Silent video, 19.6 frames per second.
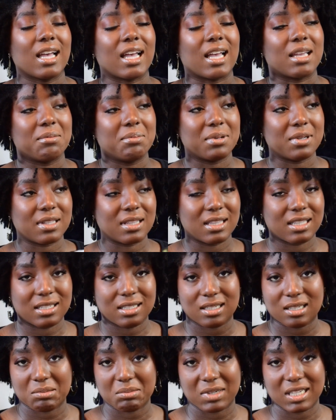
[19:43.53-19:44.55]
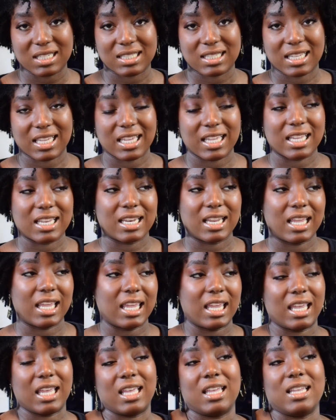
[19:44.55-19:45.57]
I put this on my skin
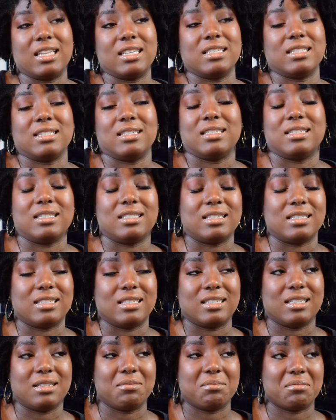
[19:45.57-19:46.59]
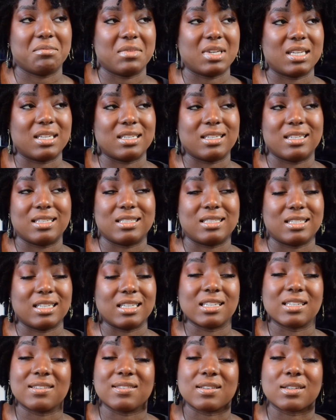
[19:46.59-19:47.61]
and my
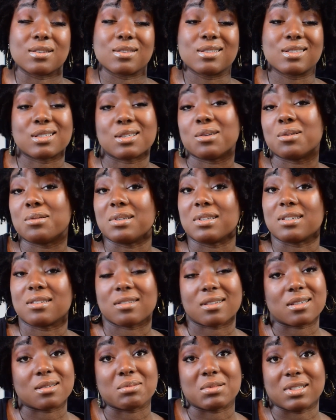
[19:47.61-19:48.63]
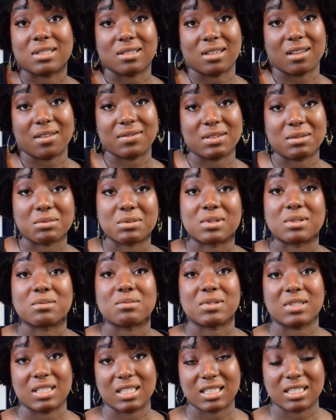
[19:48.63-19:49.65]
skin felt so incredibly soft. It was
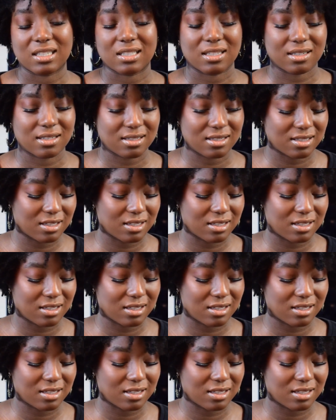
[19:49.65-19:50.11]
ridiculous.